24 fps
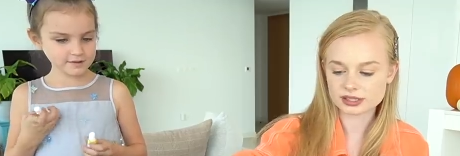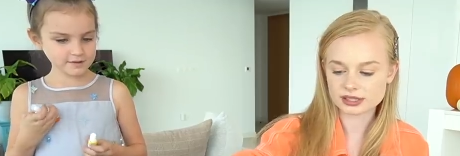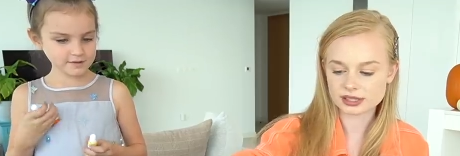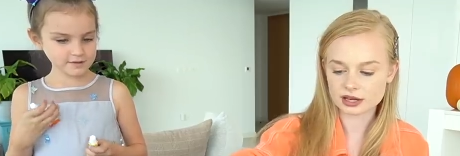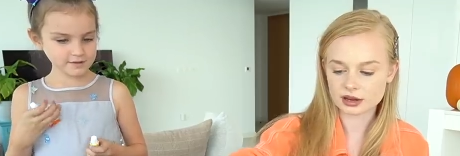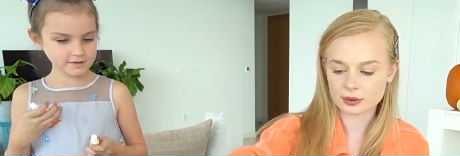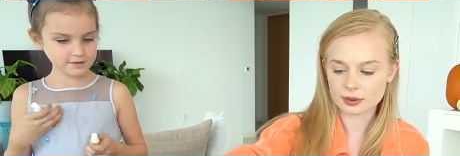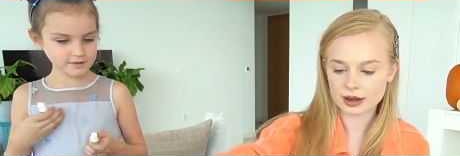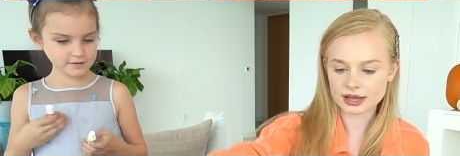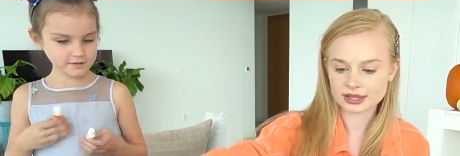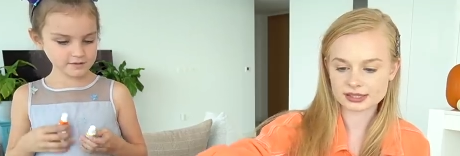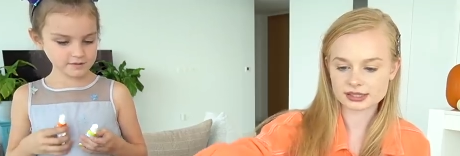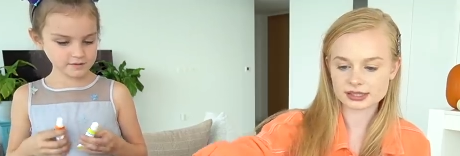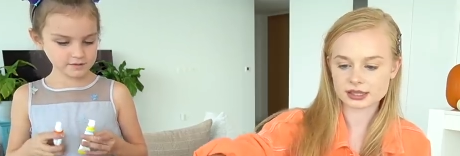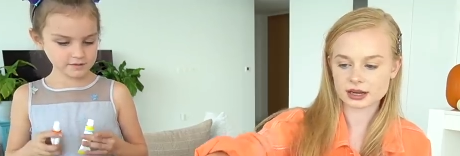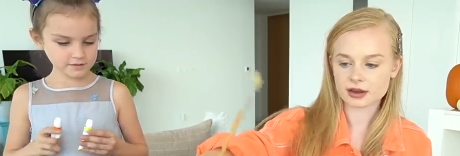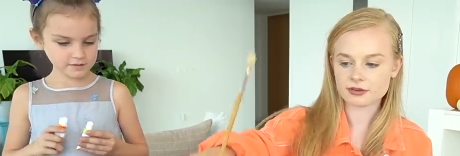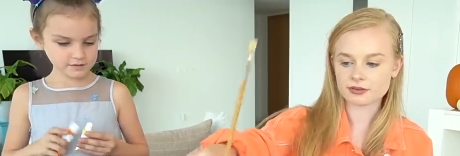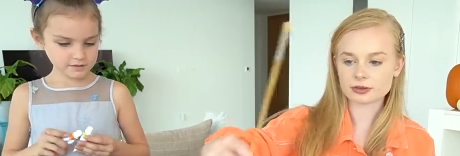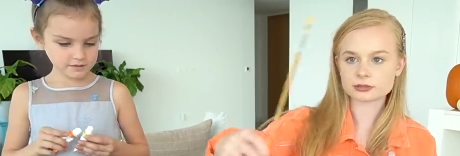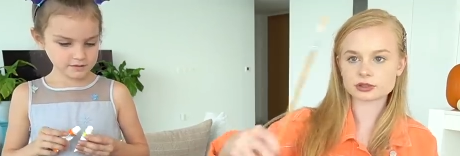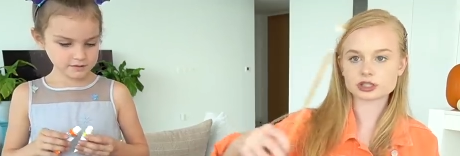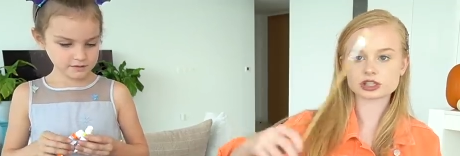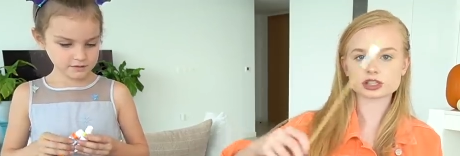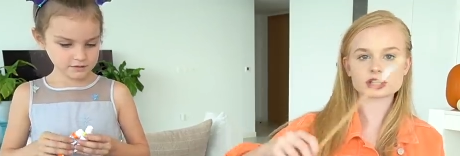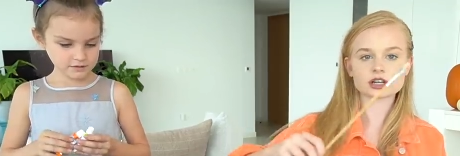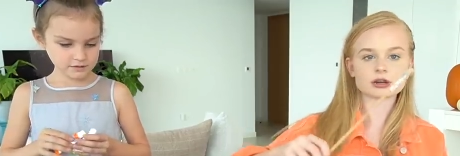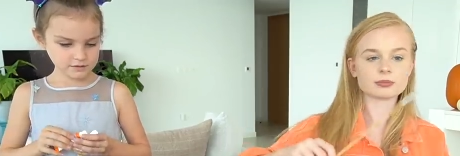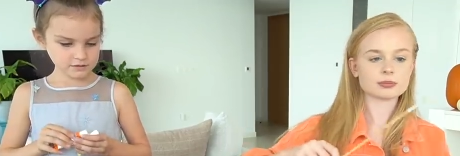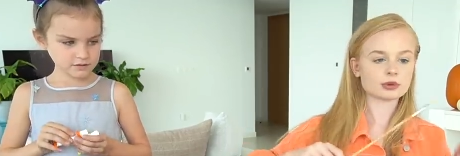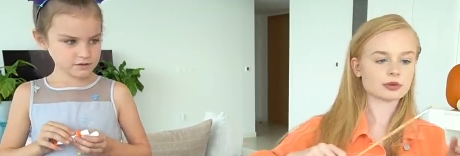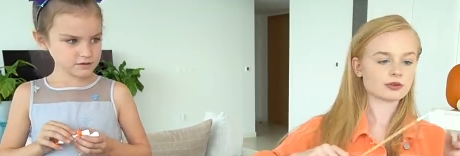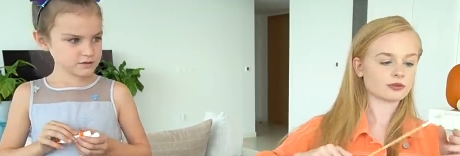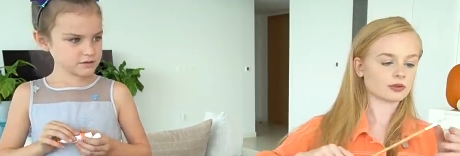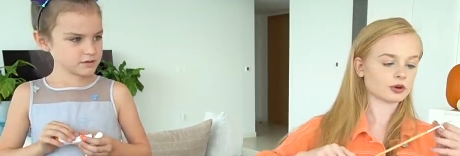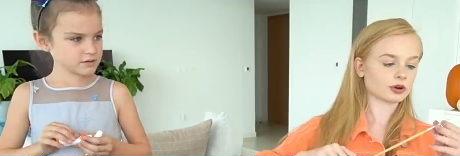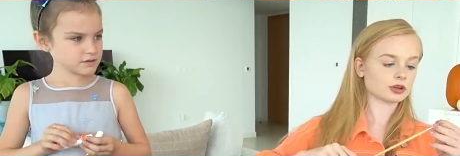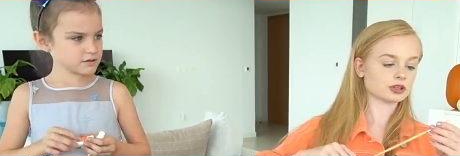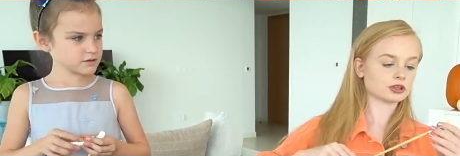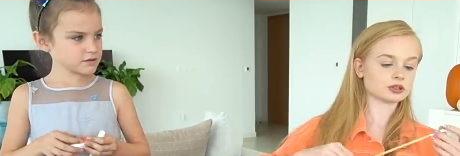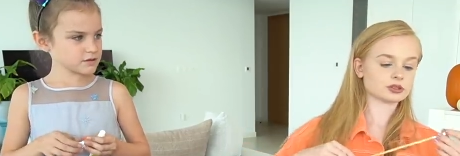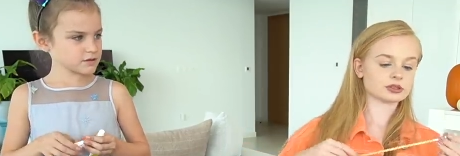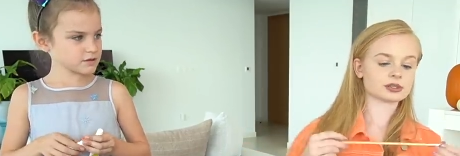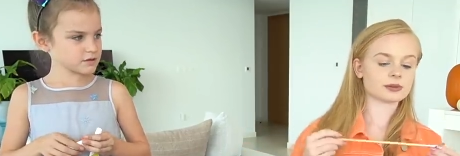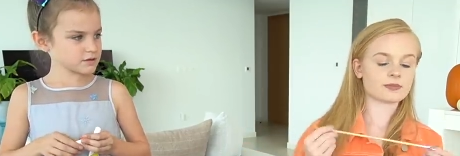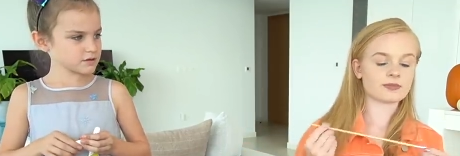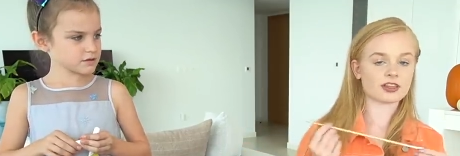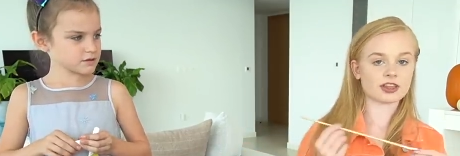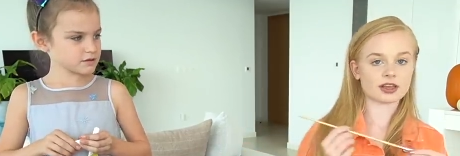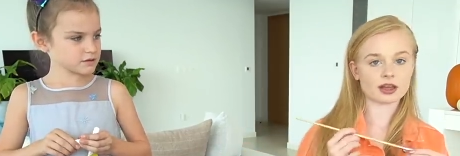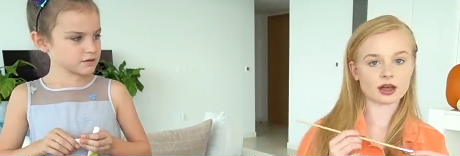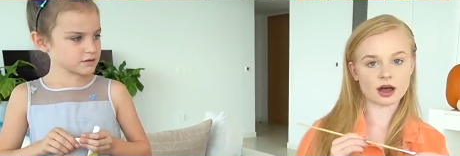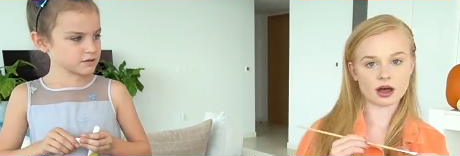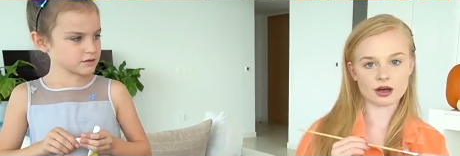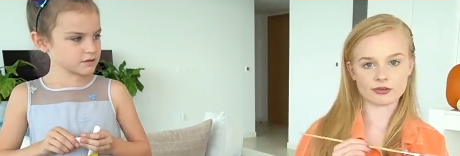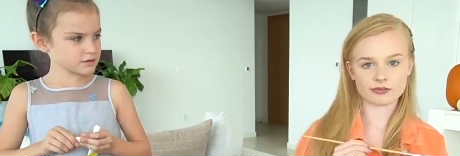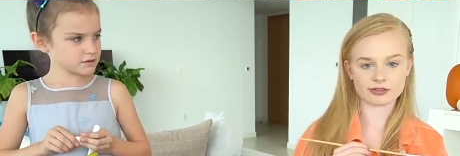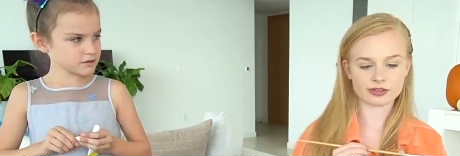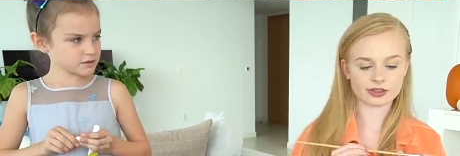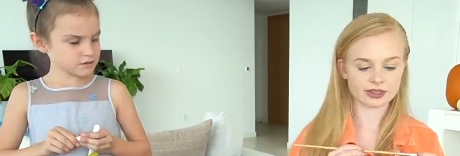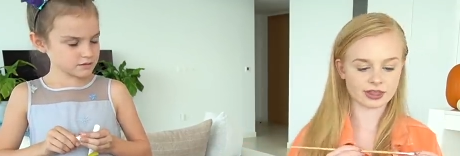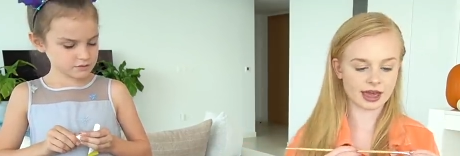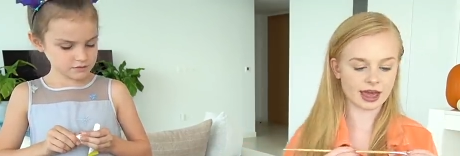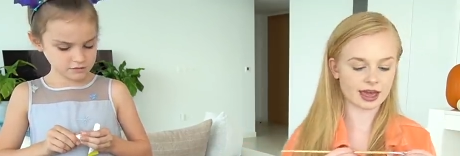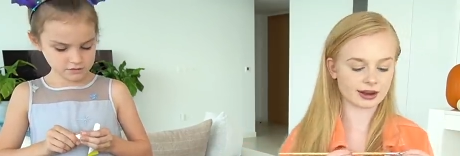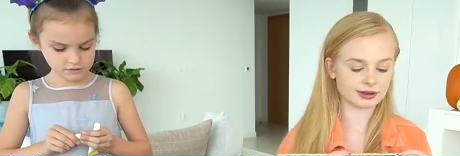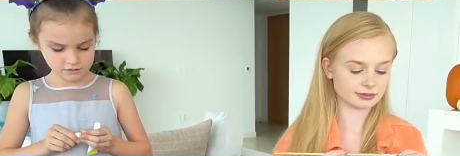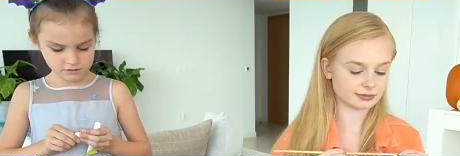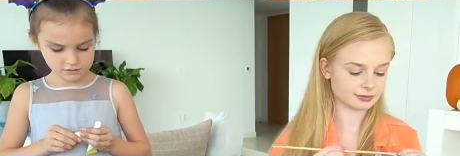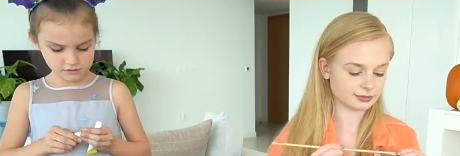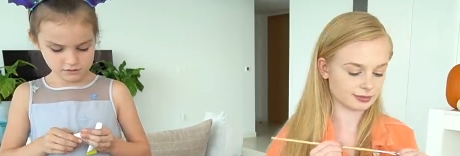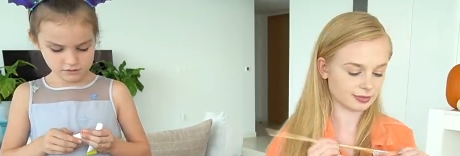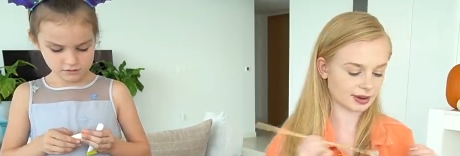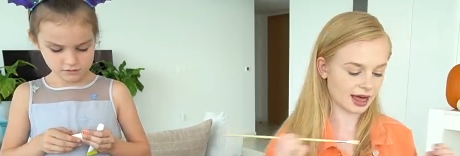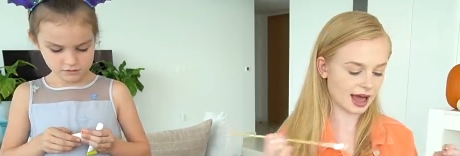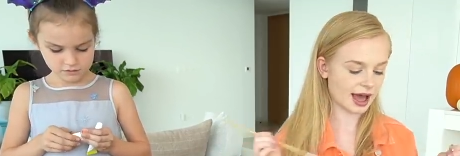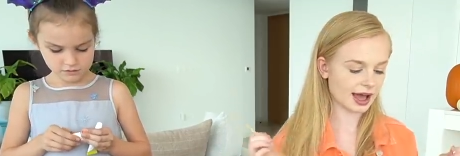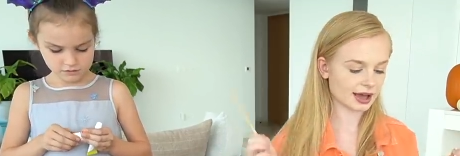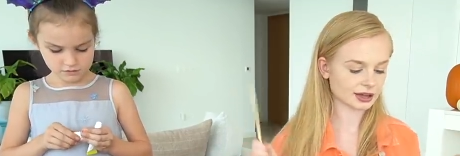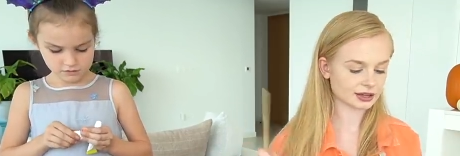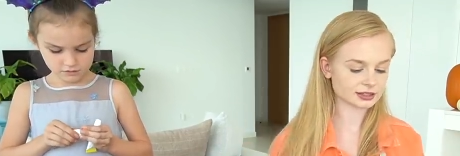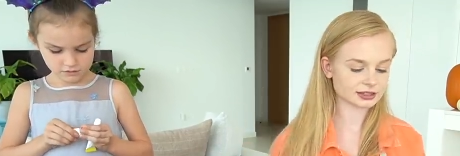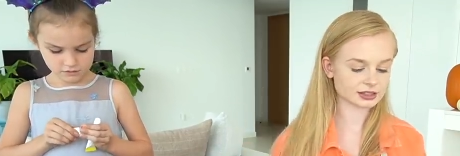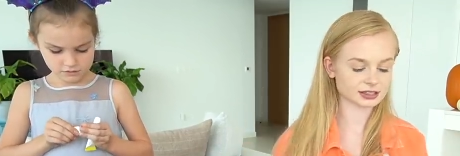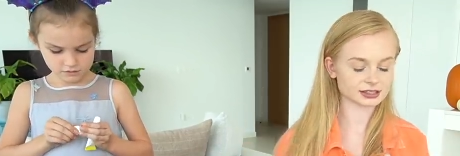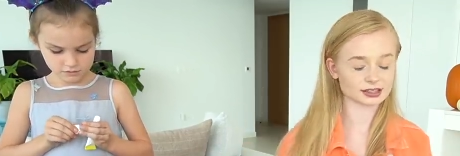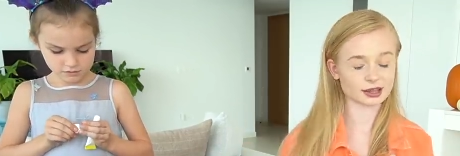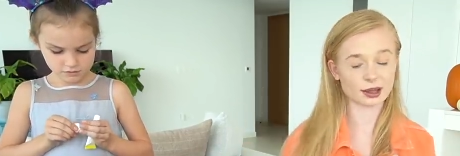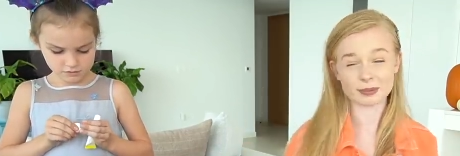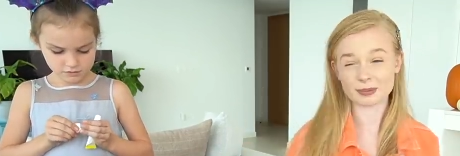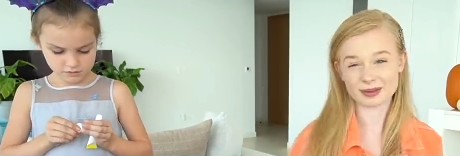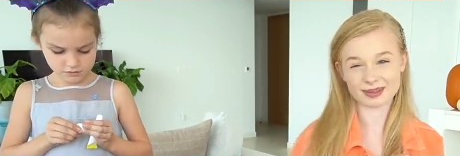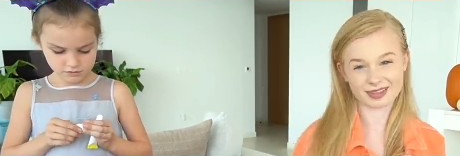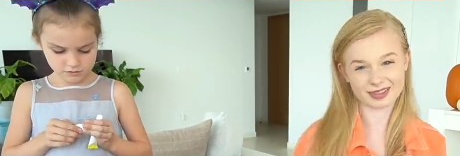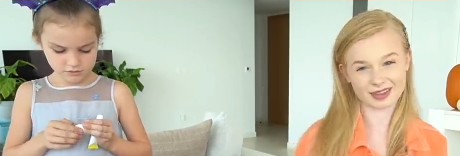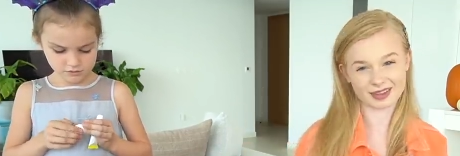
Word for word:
Speaker 1: silhouette stuff. I'm just going to move on and do something other than black because I'm